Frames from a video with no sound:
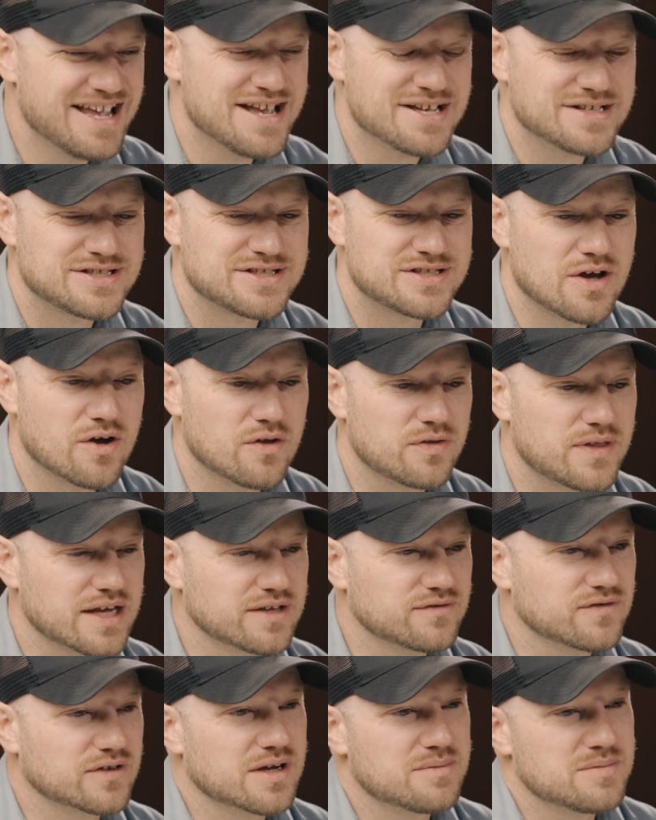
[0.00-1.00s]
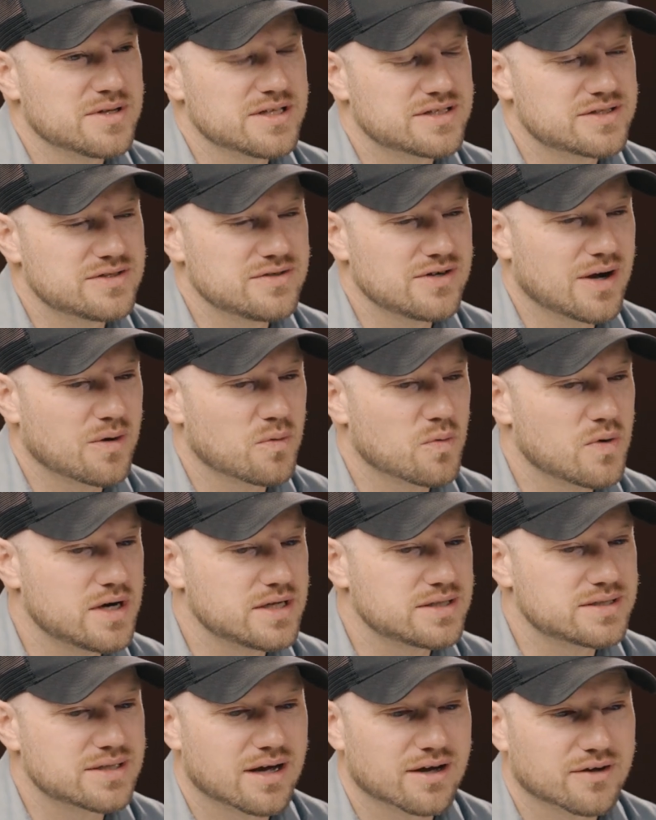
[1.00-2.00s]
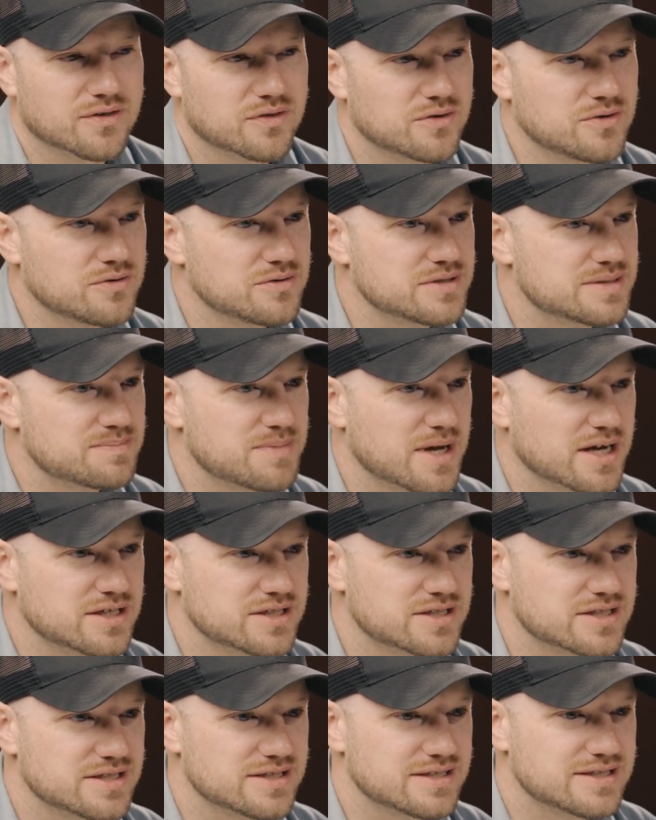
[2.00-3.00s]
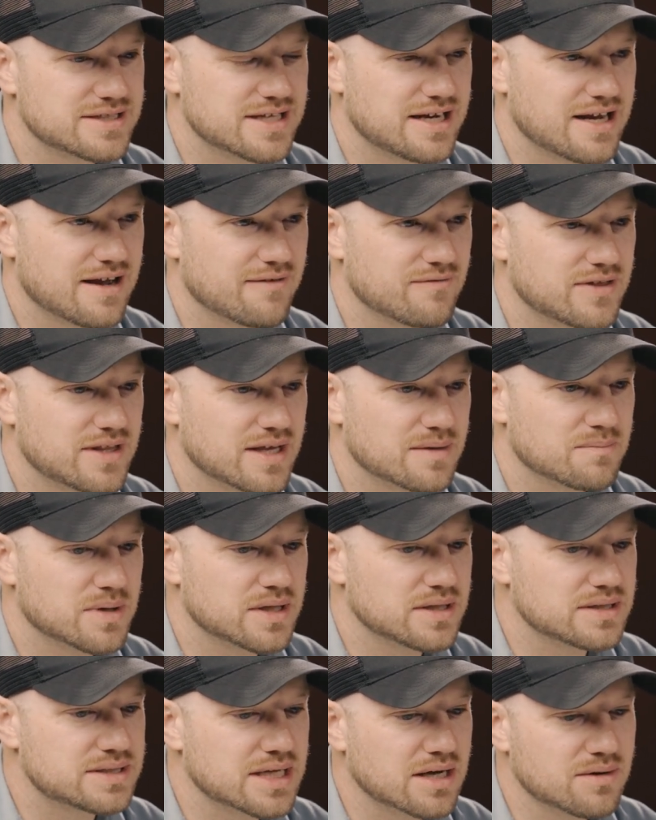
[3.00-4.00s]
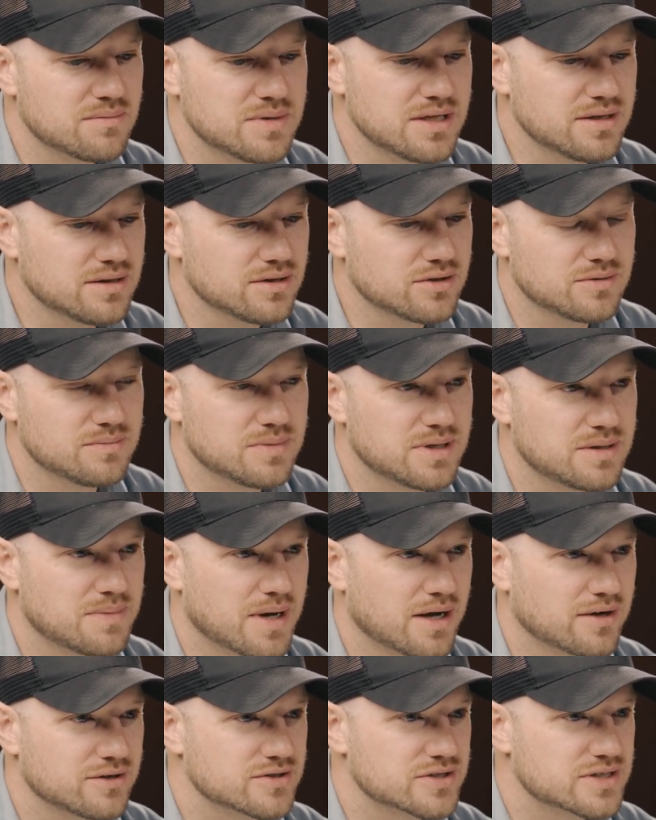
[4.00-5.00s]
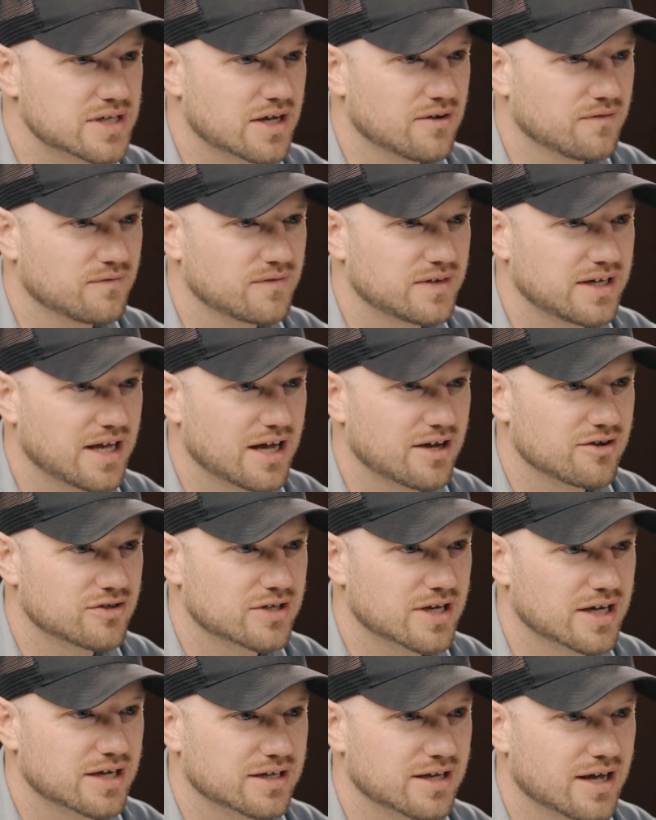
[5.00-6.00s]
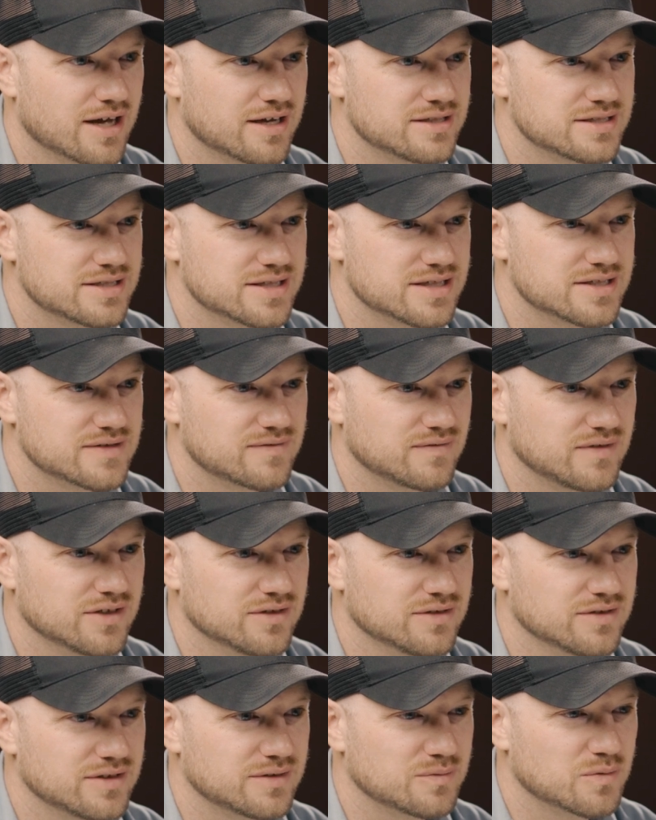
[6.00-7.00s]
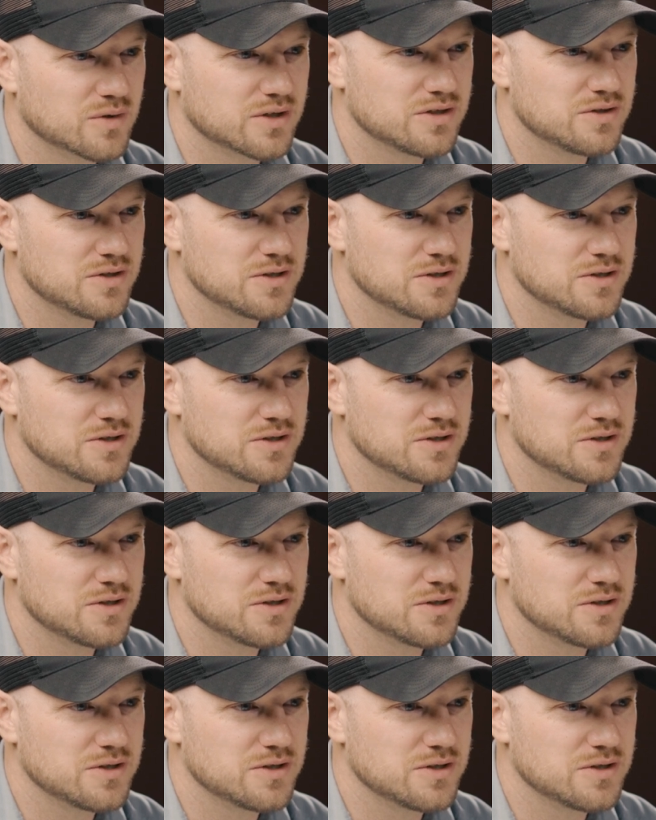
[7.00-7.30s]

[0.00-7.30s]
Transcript: So thanks for coming to the studio. I want to talk through inspections and everything, but tell me a little bit about yourself and how you kind of got into this field and what you